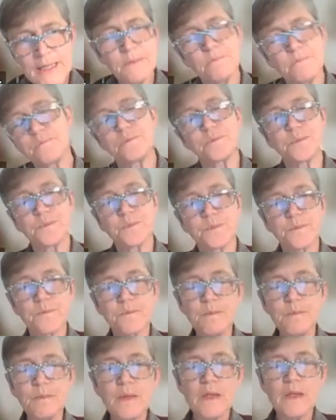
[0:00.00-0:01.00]
And
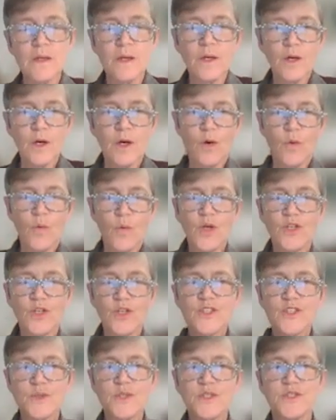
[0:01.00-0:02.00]
finally,
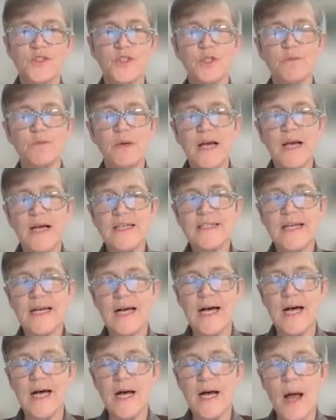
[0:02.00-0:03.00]
we also assume
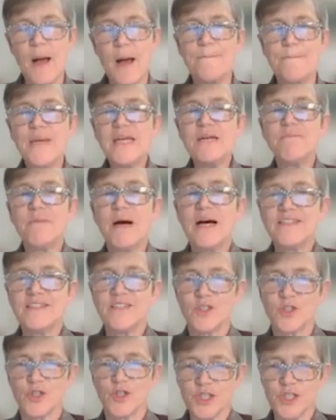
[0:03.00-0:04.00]
a, a
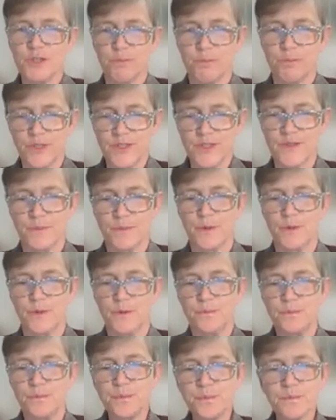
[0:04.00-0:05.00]
minimized structure
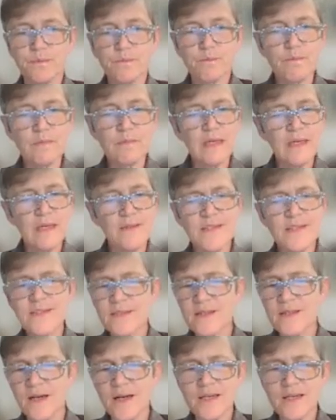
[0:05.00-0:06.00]
principle. And this
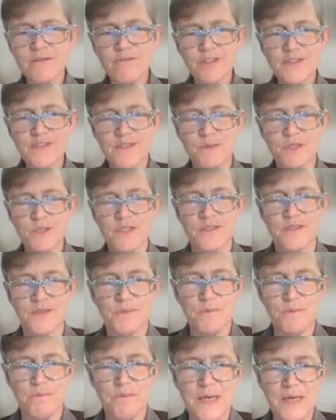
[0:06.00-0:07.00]
kind of assumption has
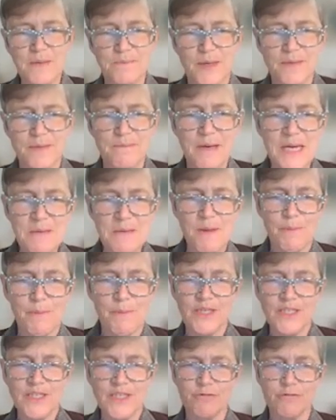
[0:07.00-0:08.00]
been made by many people
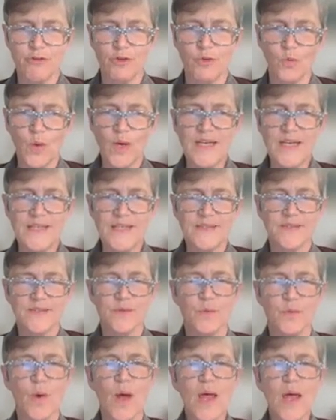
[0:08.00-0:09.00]
in different ways.
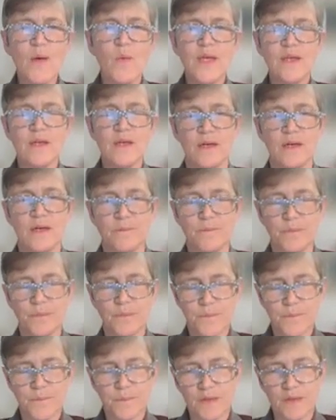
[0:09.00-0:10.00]
The way we, um,
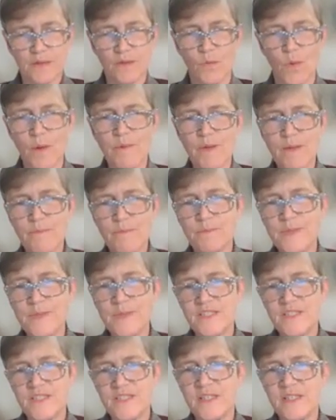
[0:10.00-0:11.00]
the way we
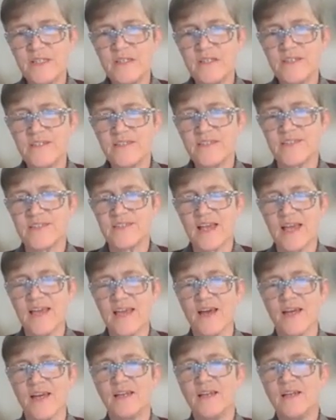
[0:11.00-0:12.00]
implement it here is to say
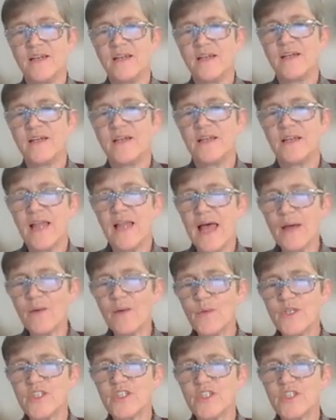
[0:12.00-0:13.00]
that
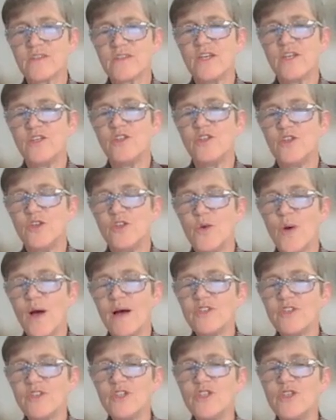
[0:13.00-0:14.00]
languages, you
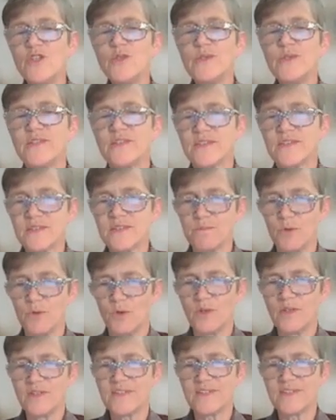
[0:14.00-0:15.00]
have to use the
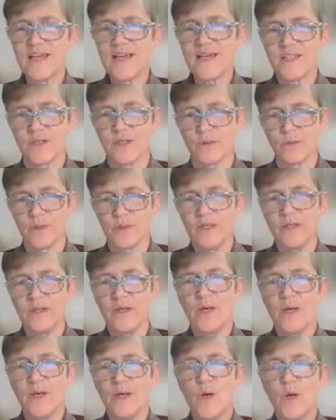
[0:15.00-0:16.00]
smallest category
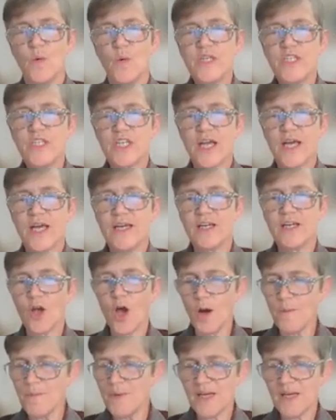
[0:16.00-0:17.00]
which can
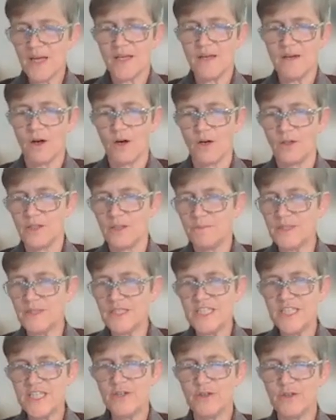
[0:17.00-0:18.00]
accommodate all the
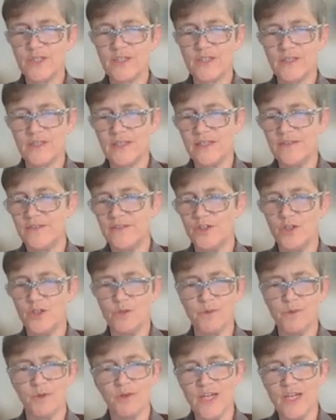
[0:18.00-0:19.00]
material in the
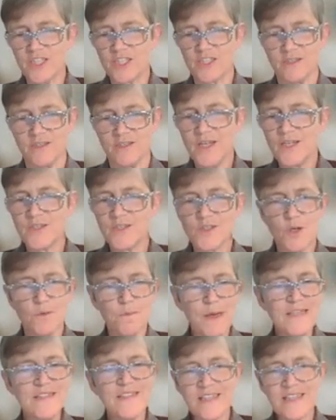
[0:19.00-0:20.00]
numeration. So
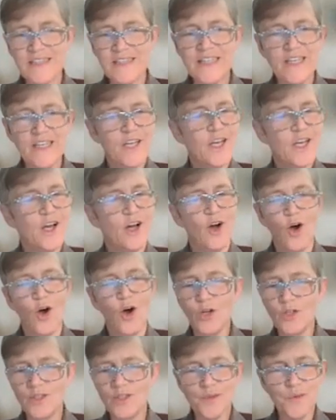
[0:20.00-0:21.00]
basically,
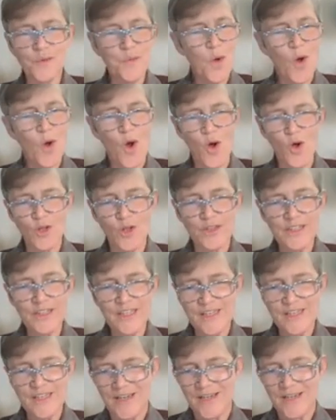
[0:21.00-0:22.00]
all the all
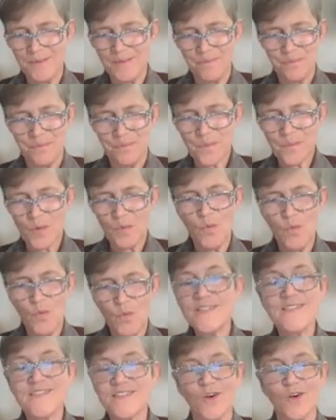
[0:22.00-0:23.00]
the um,
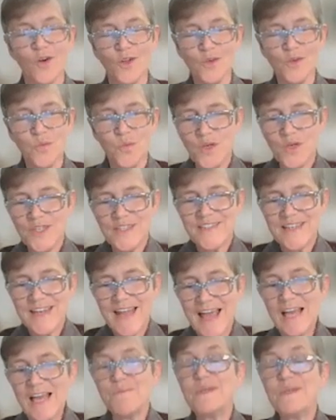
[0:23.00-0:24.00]
words, all the words and
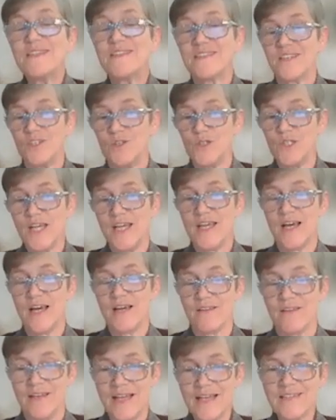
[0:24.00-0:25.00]
elements that you take out
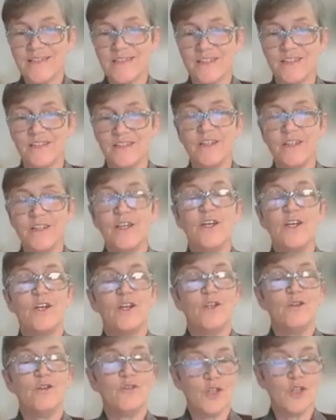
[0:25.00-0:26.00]
of the lexicon,
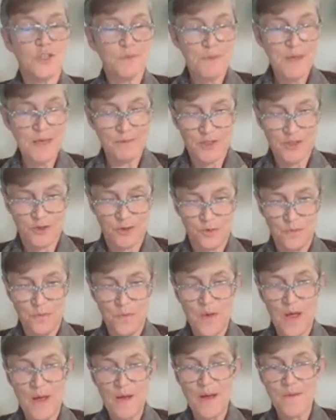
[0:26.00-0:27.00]
you've got to be able to
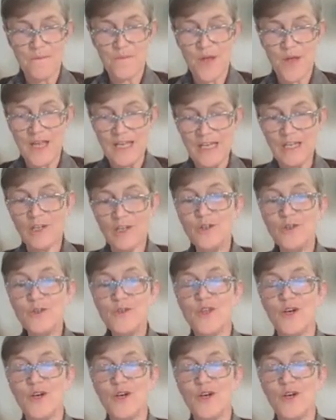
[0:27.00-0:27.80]
include